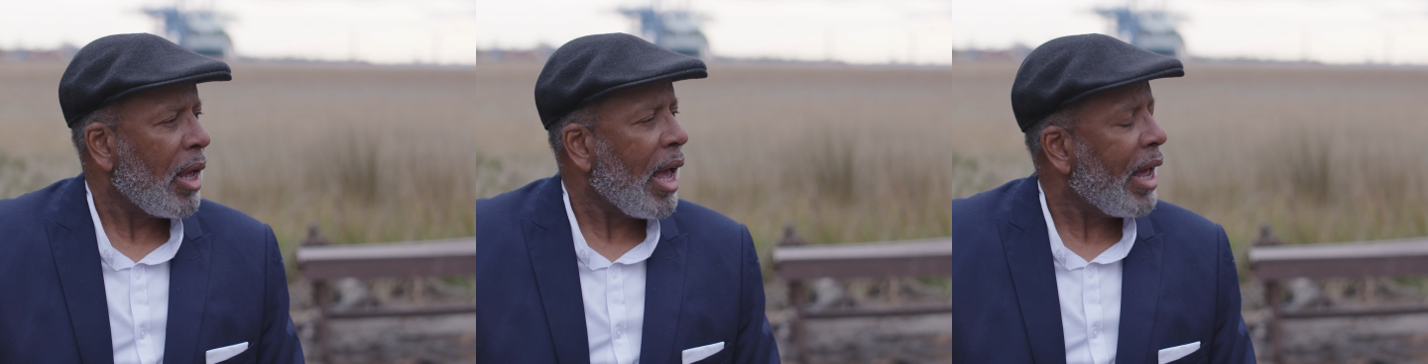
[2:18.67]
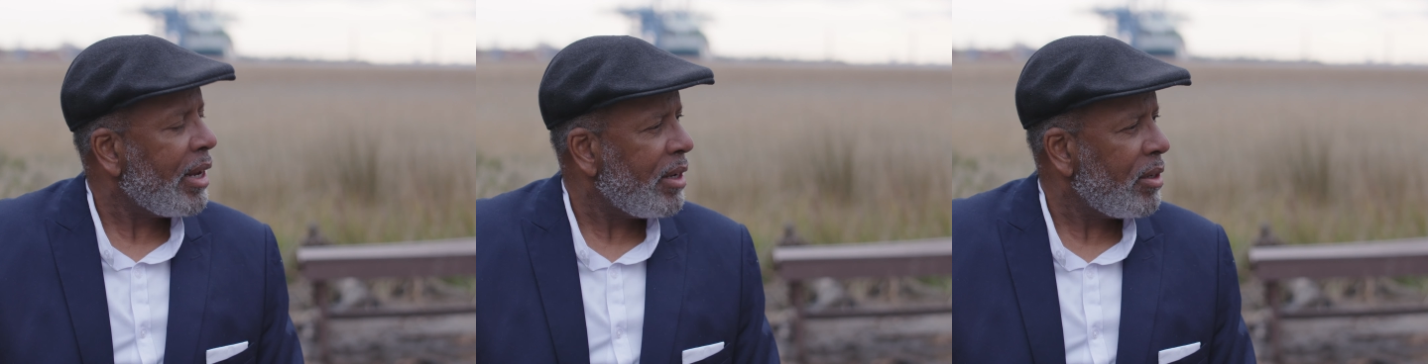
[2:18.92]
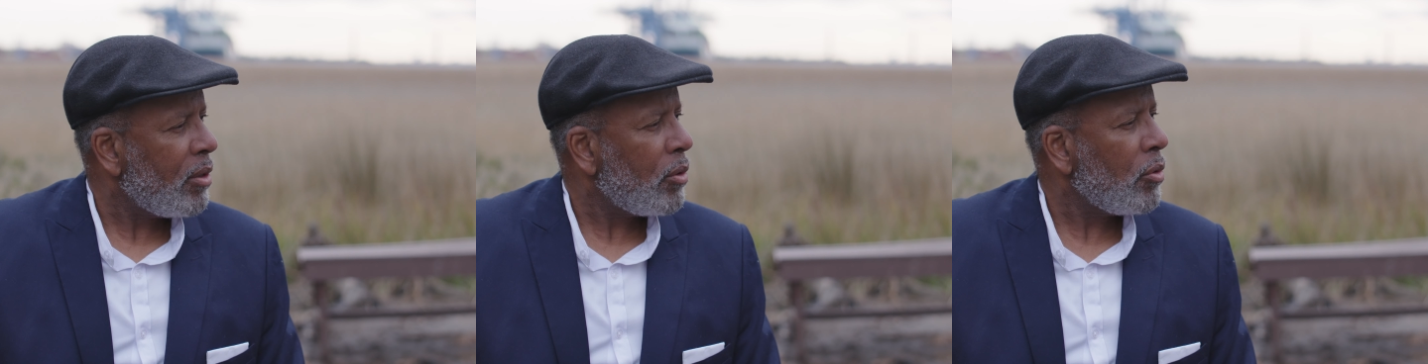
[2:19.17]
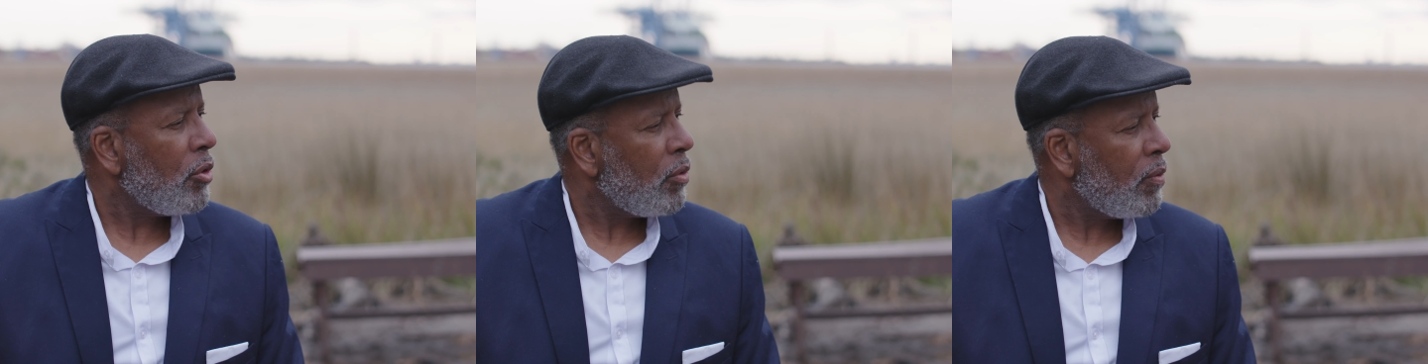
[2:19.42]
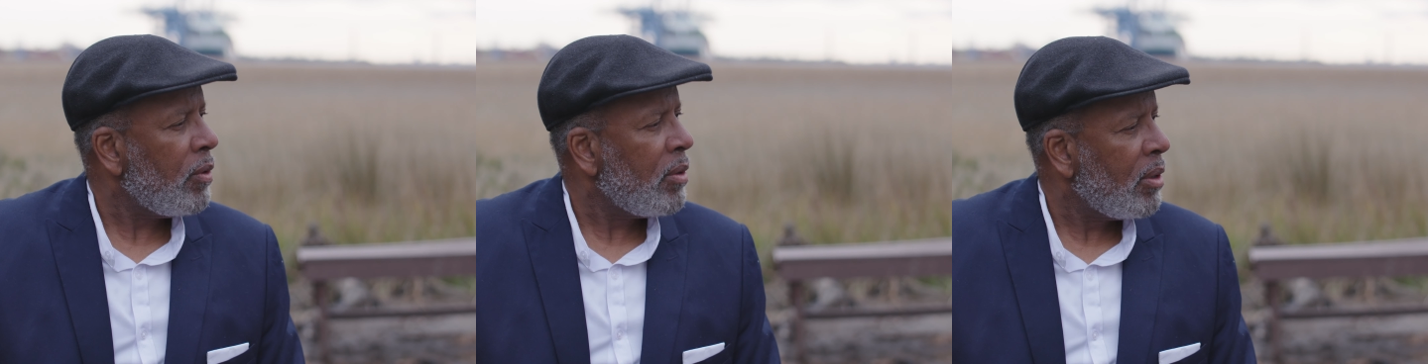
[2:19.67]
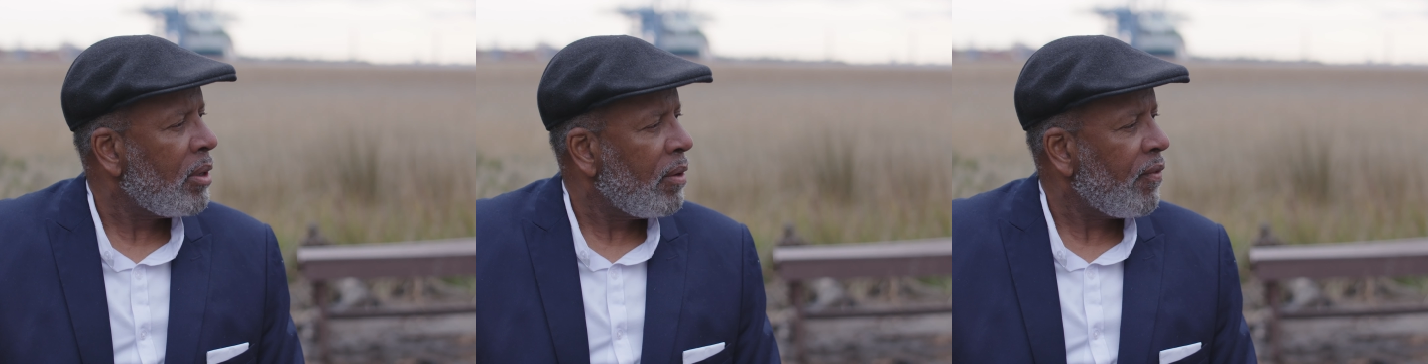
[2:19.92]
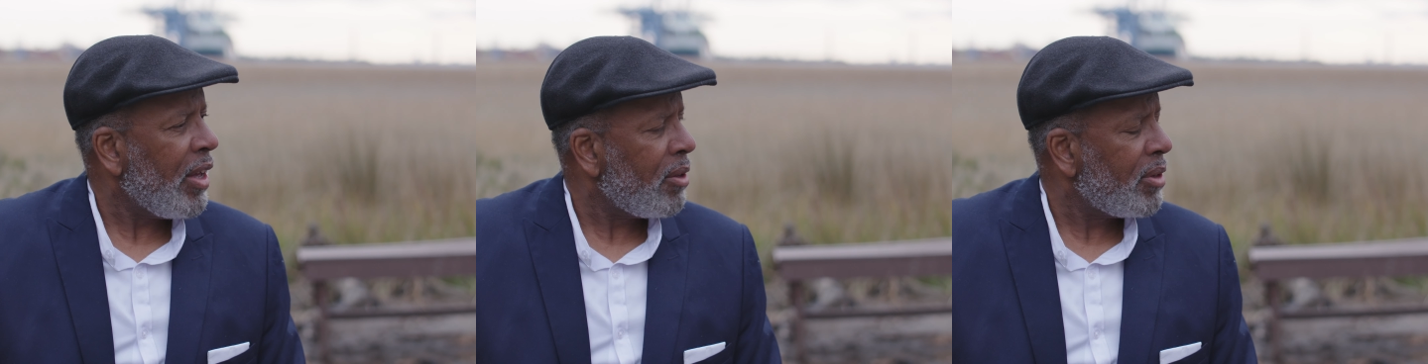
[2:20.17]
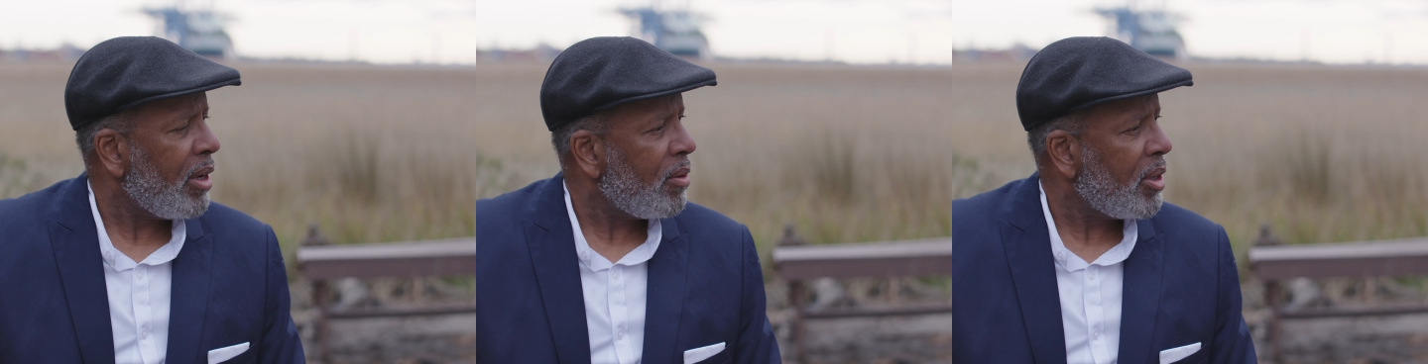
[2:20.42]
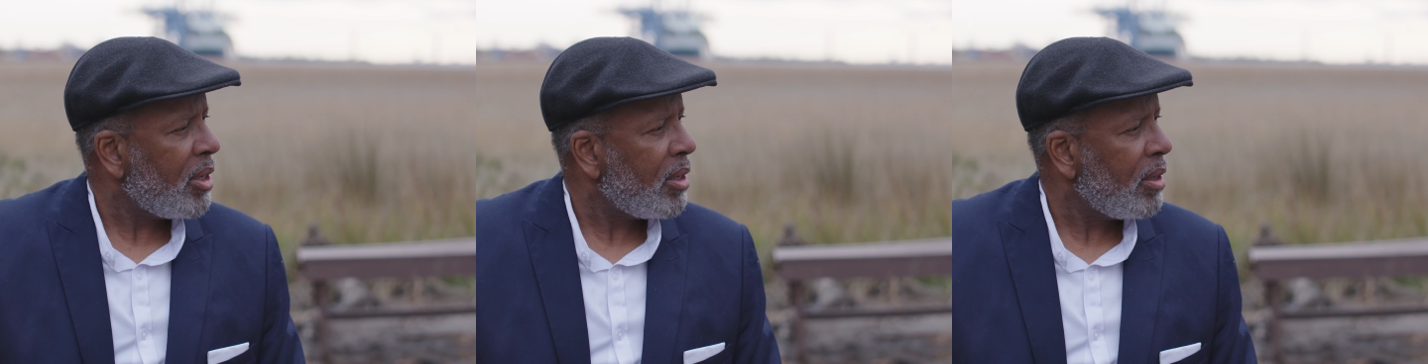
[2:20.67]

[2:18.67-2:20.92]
I didn't know you felt that way.